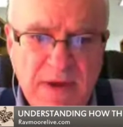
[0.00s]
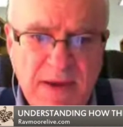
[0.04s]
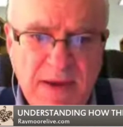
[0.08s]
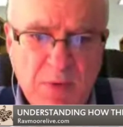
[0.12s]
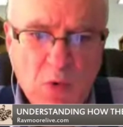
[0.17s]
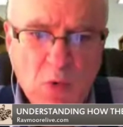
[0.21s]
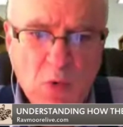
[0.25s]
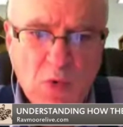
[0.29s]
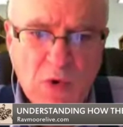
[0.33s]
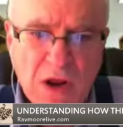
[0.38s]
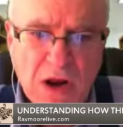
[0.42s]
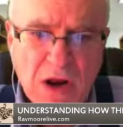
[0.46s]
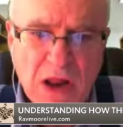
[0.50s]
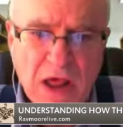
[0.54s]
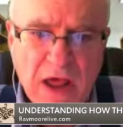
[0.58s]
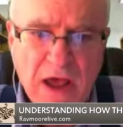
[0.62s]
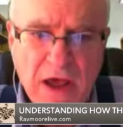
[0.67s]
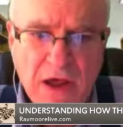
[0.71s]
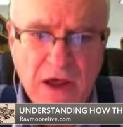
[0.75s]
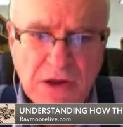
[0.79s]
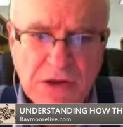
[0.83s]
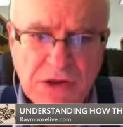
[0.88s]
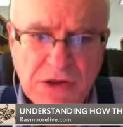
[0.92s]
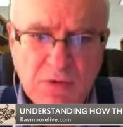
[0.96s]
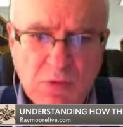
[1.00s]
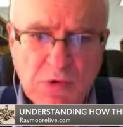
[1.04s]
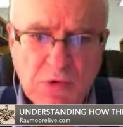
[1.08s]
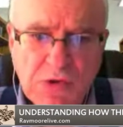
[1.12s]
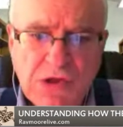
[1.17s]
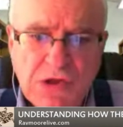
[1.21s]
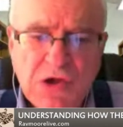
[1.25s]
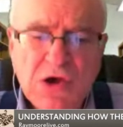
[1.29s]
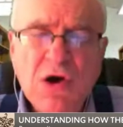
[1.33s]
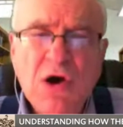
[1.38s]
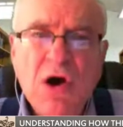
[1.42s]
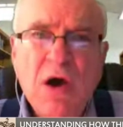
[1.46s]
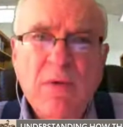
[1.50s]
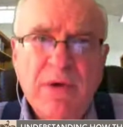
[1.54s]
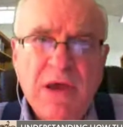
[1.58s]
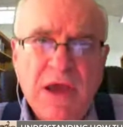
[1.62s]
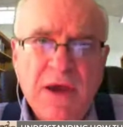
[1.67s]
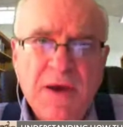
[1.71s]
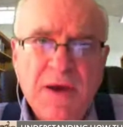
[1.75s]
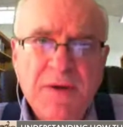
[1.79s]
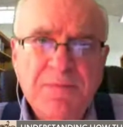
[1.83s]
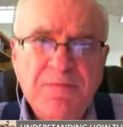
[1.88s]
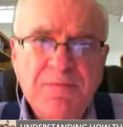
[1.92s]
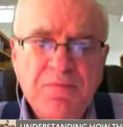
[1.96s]
People realized it was
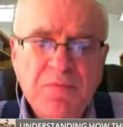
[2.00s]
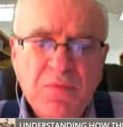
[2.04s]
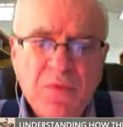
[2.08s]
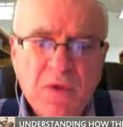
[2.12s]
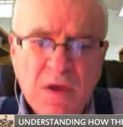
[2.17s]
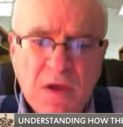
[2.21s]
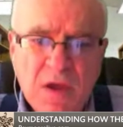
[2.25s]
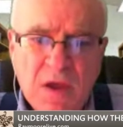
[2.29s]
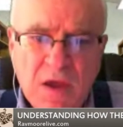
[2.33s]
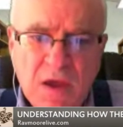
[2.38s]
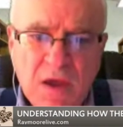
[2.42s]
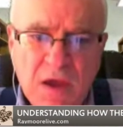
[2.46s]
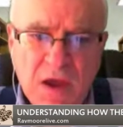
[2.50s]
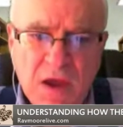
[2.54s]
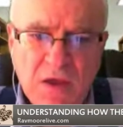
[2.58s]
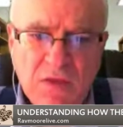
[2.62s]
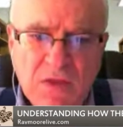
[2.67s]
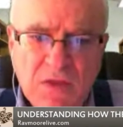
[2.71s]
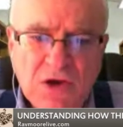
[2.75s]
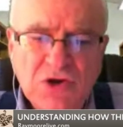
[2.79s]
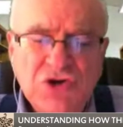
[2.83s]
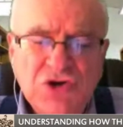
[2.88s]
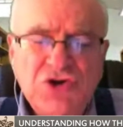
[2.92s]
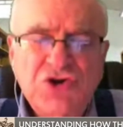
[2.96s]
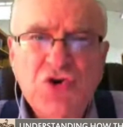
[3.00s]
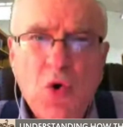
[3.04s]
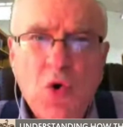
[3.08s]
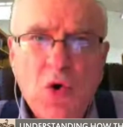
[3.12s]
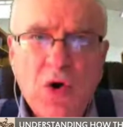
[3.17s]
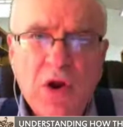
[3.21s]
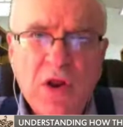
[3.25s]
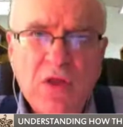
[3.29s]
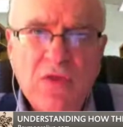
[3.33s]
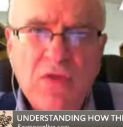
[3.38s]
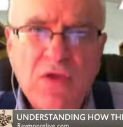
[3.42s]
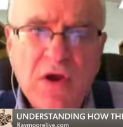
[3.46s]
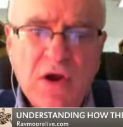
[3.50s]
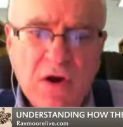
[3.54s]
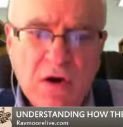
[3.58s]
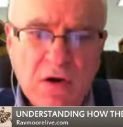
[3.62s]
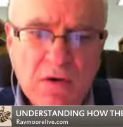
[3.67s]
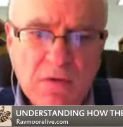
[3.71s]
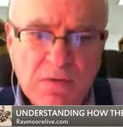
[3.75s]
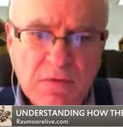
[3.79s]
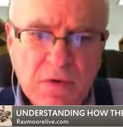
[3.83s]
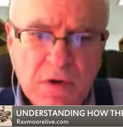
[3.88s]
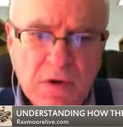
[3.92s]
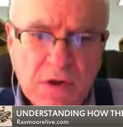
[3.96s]
coming and they shorted
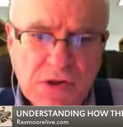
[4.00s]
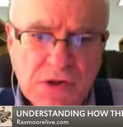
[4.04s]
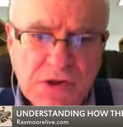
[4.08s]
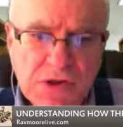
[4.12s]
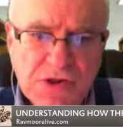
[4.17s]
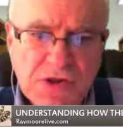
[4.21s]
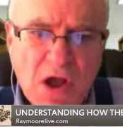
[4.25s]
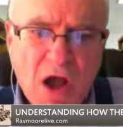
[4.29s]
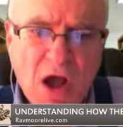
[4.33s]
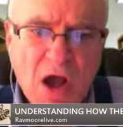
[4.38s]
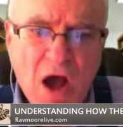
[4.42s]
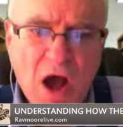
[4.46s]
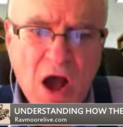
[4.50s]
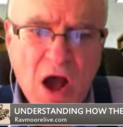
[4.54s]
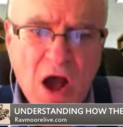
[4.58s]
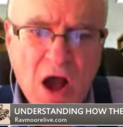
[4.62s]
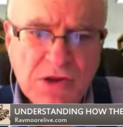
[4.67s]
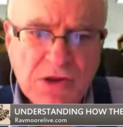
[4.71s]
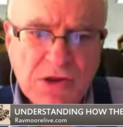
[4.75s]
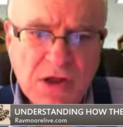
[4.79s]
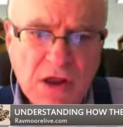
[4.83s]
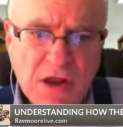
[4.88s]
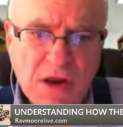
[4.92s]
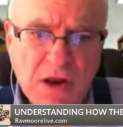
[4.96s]
their stocks.